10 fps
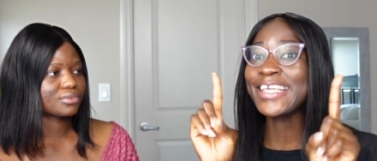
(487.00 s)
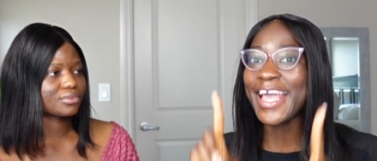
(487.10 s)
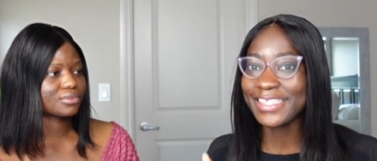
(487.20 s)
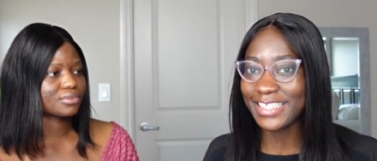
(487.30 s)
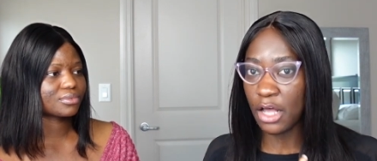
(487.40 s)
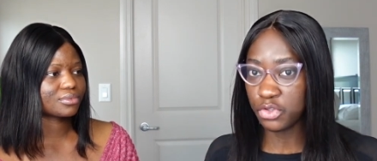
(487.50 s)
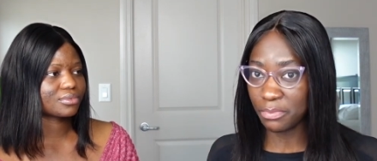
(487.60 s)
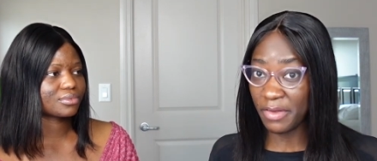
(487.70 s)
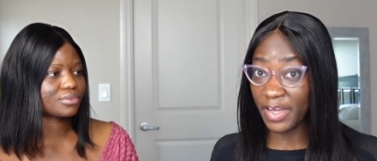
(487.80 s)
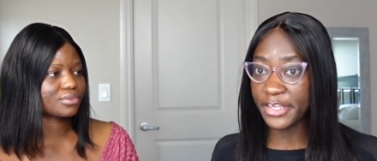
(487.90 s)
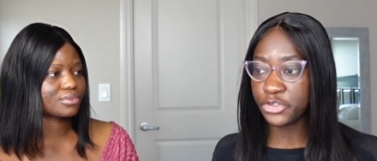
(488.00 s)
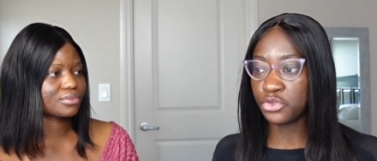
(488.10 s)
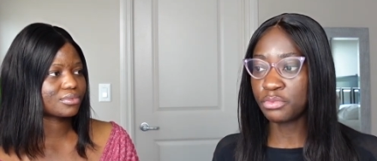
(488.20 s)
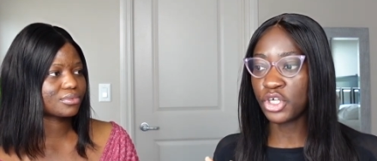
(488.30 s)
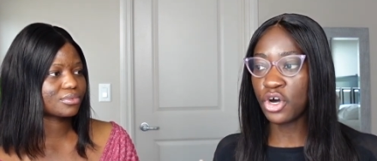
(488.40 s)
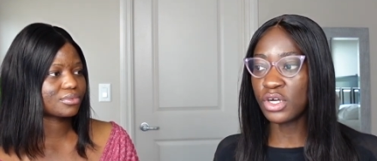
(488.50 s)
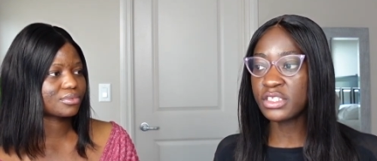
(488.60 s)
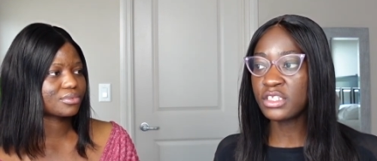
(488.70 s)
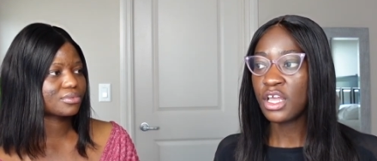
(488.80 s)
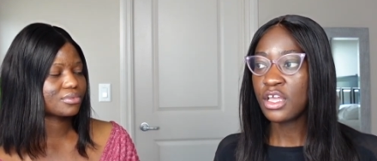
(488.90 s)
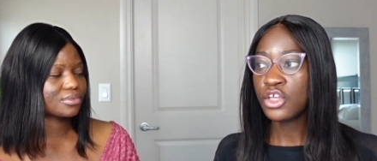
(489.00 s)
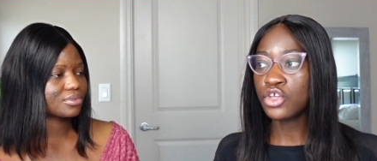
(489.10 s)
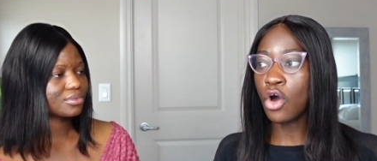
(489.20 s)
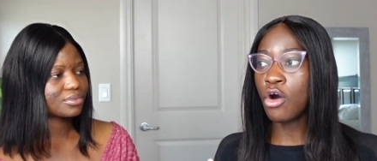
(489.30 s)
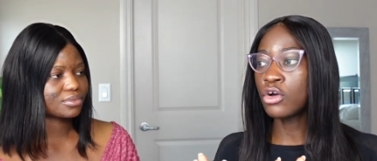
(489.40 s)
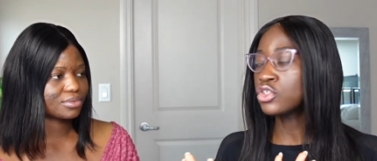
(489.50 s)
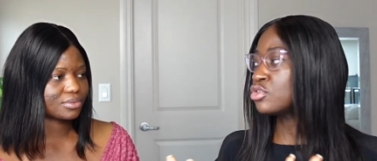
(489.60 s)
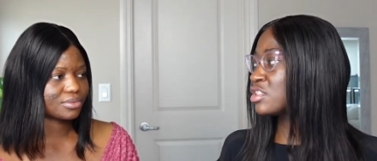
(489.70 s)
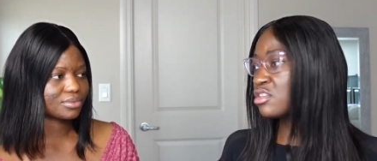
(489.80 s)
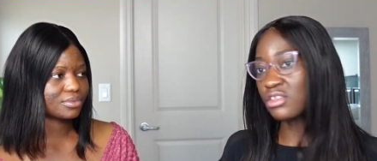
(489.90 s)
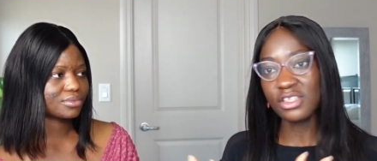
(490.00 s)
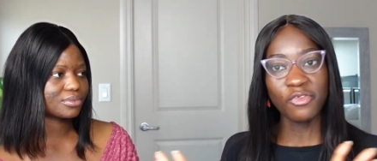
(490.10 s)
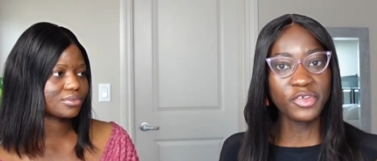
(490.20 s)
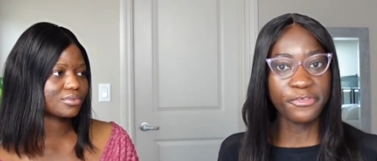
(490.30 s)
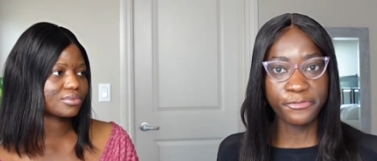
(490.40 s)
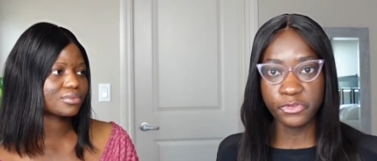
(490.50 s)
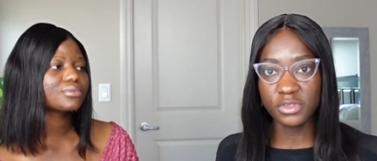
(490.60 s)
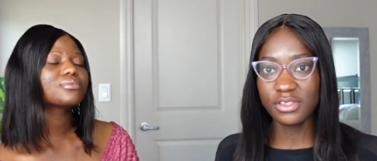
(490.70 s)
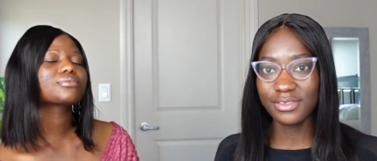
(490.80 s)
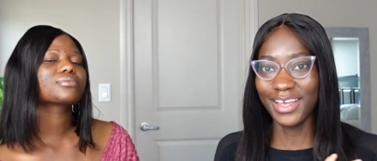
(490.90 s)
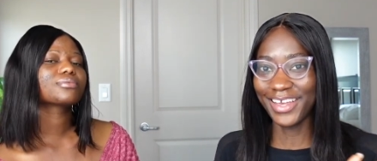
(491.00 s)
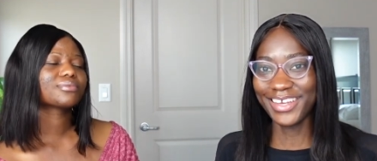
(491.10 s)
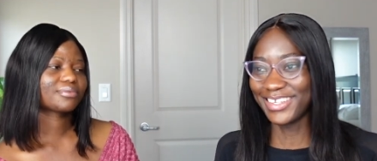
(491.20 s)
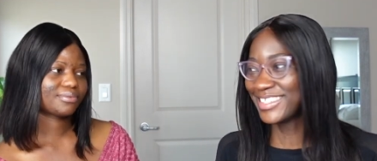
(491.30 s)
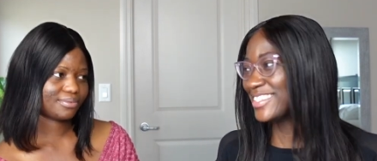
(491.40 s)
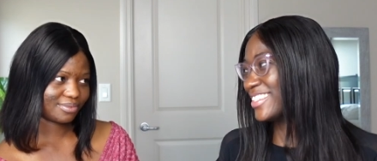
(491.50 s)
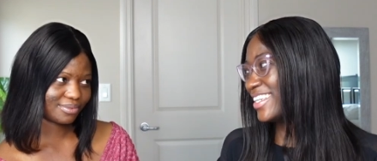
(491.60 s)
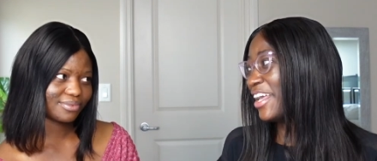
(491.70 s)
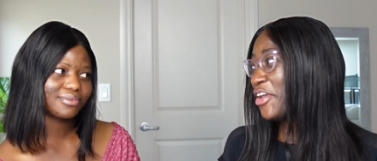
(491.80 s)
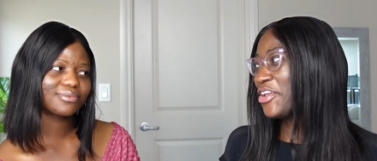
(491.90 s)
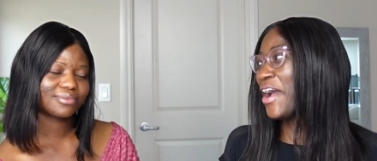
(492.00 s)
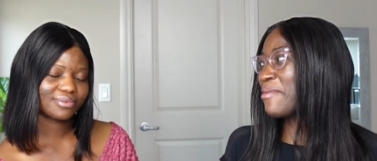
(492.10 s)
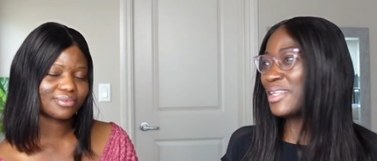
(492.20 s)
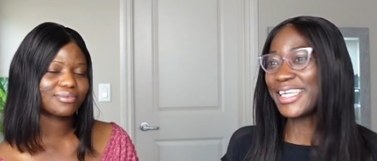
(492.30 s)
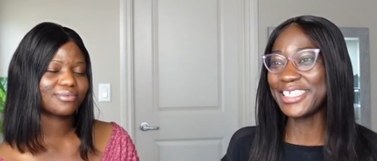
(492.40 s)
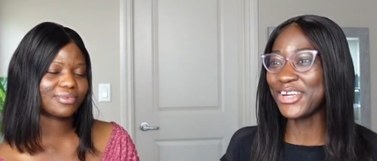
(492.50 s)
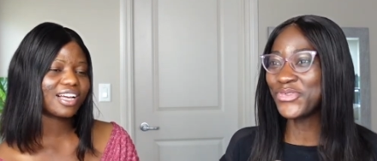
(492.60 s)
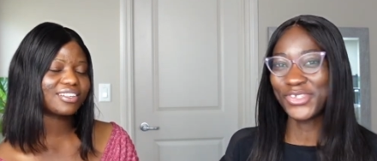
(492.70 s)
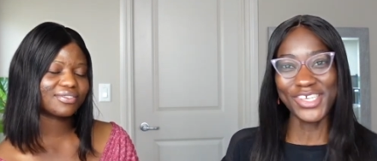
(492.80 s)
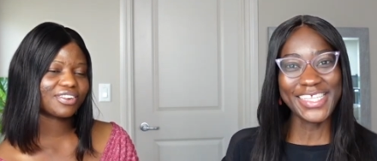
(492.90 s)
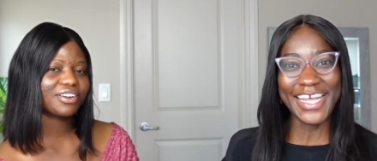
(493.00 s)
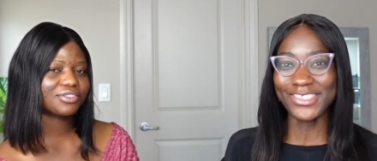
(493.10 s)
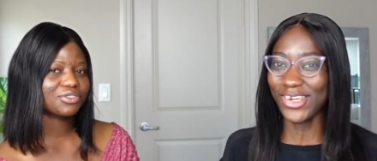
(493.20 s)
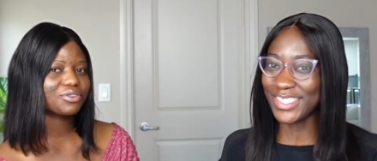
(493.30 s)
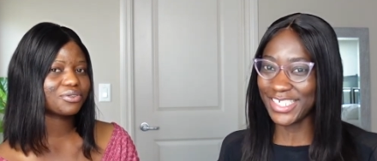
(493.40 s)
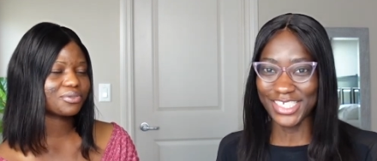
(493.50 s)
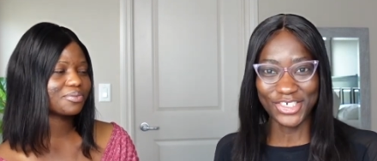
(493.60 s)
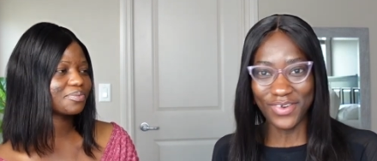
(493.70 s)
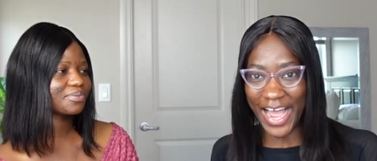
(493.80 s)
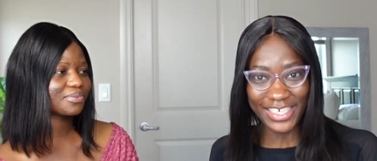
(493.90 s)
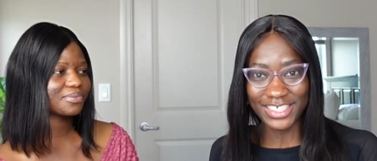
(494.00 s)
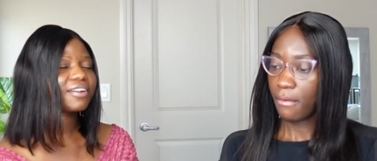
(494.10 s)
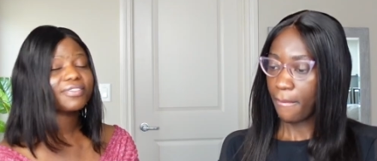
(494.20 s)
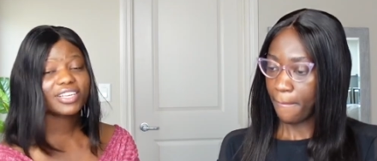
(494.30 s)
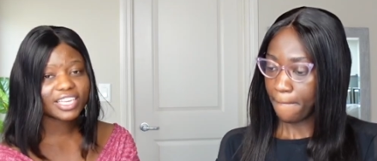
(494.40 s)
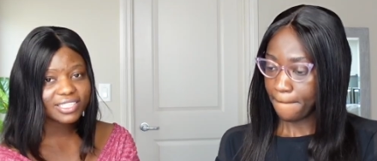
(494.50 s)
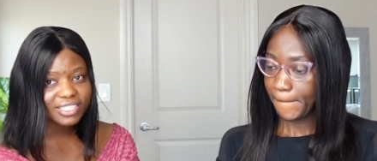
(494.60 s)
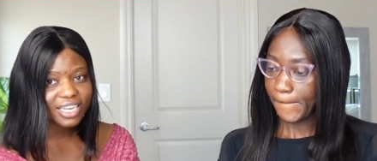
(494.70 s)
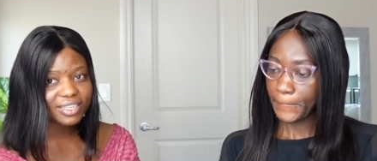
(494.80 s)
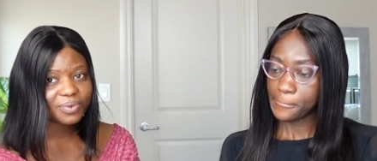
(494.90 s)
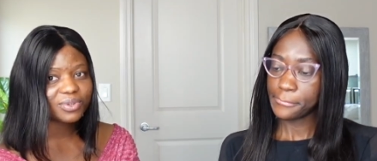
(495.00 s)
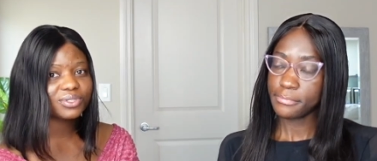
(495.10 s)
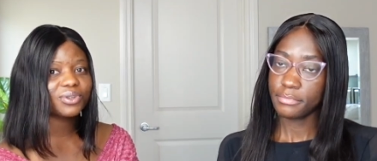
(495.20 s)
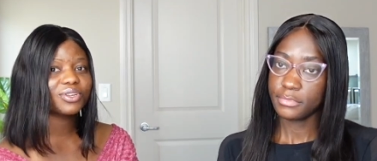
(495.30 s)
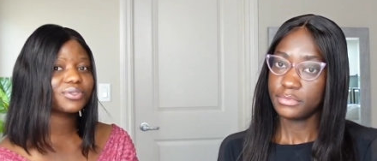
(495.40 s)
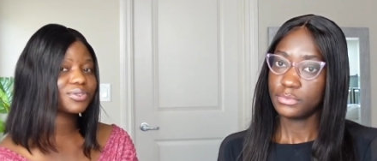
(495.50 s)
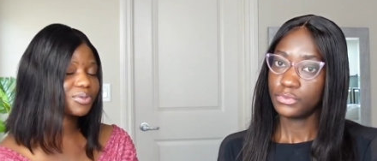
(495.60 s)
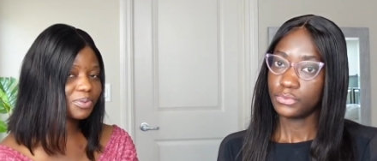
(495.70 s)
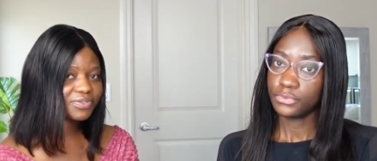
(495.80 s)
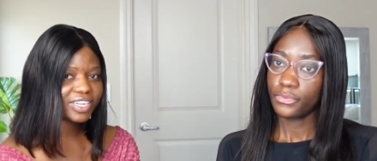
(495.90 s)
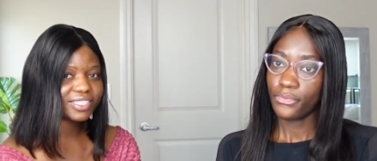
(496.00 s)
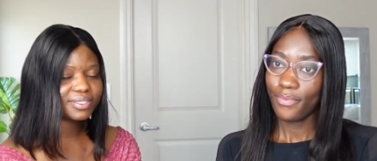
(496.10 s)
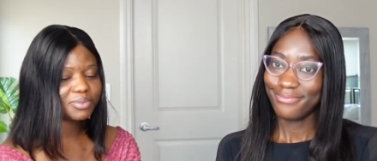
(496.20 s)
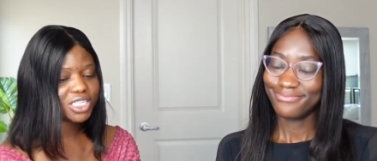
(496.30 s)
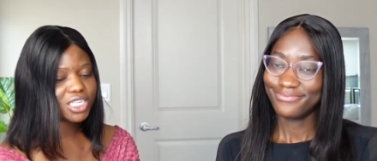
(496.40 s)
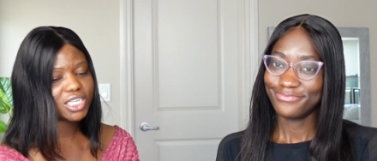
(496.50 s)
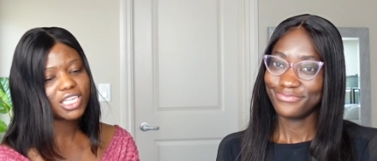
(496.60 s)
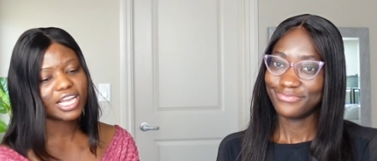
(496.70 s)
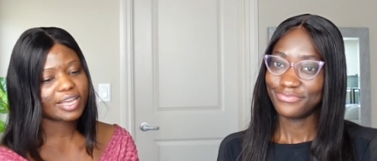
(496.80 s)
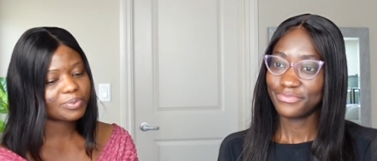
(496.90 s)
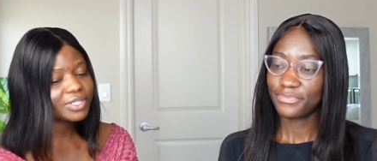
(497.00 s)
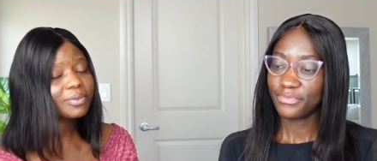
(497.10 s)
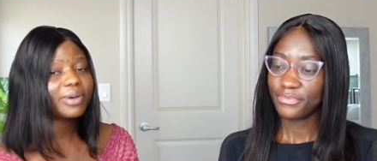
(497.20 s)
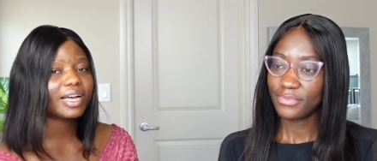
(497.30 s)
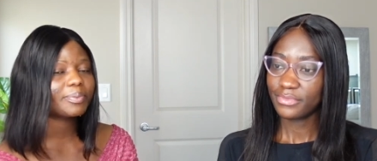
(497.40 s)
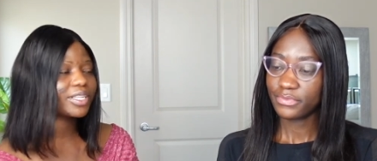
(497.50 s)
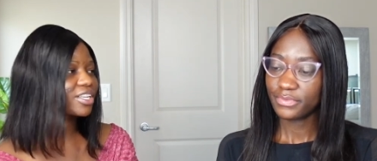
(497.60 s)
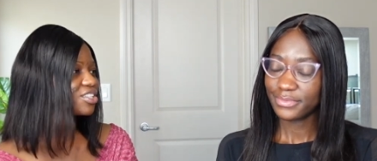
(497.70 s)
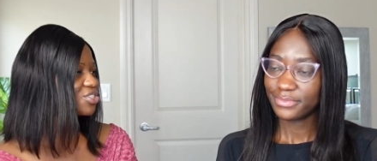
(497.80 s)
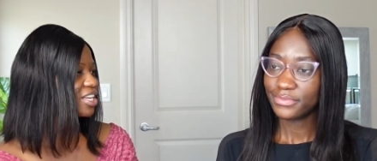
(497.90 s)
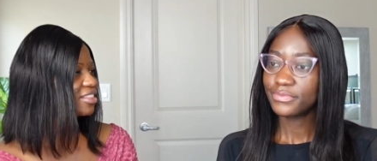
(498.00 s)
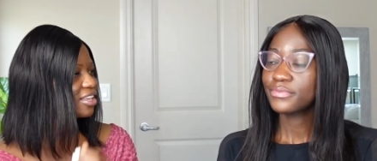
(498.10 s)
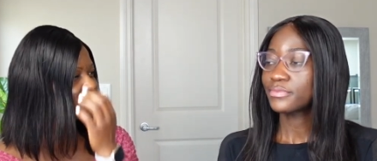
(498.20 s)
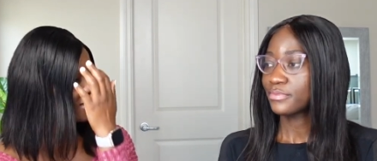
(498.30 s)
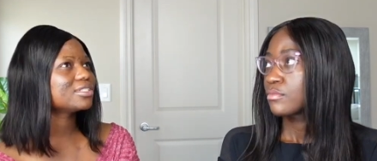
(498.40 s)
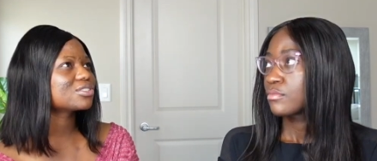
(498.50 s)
Speaker 1: yes, I'll supervise you, because you're shooting yourself in the foot. Your application
Speaker 2: That's will just get tossed true. in the trash. I thought he said he was going to supervise me. I put in my application. I think it